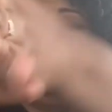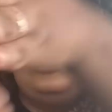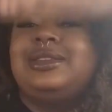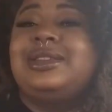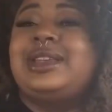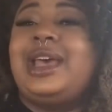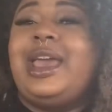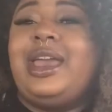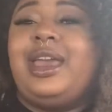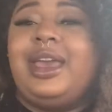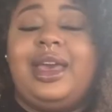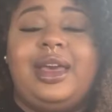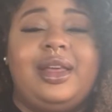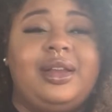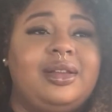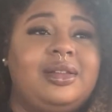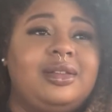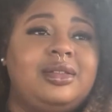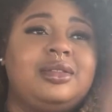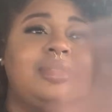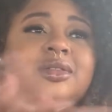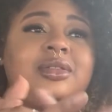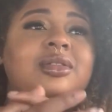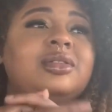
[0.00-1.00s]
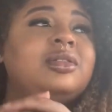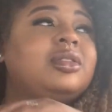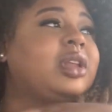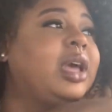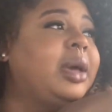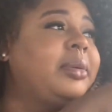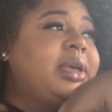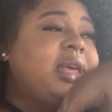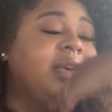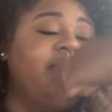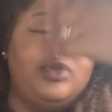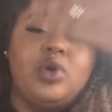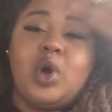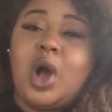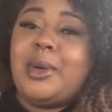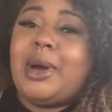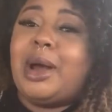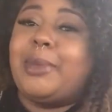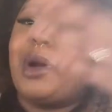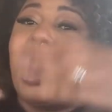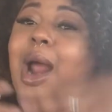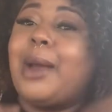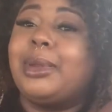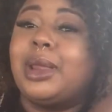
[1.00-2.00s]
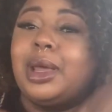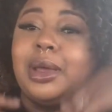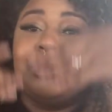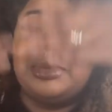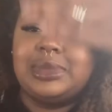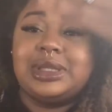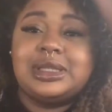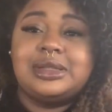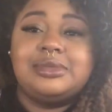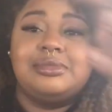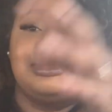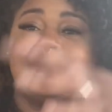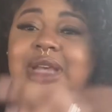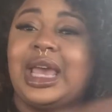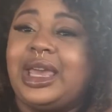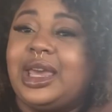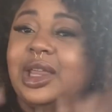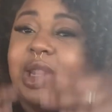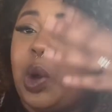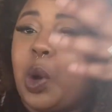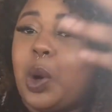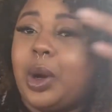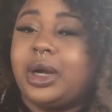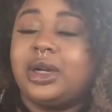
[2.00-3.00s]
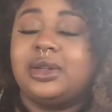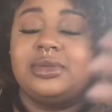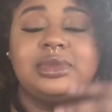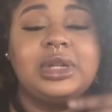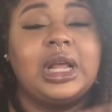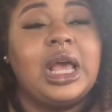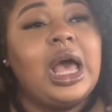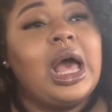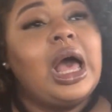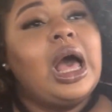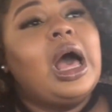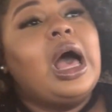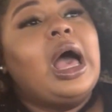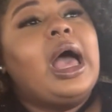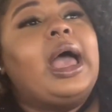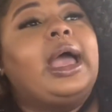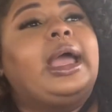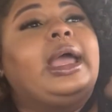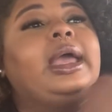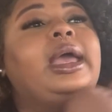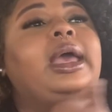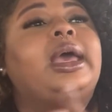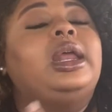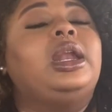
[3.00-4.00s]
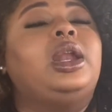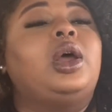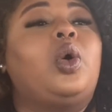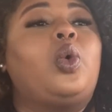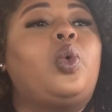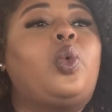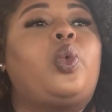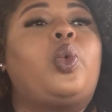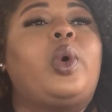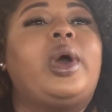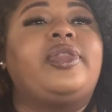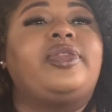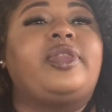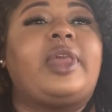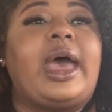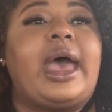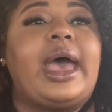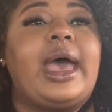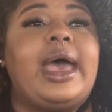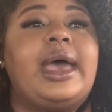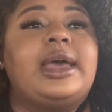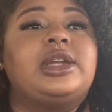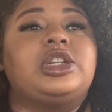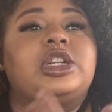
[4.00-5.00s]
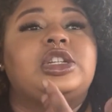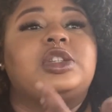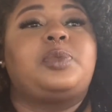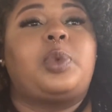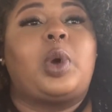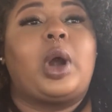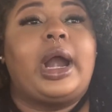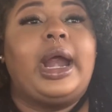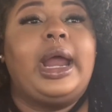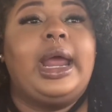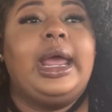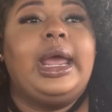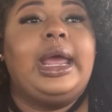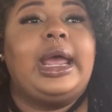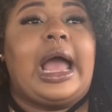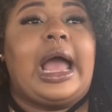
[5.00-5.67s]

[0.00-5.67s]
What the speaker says: take it. I'll give you all my problems. Take it, Lord. And with that, and just praying,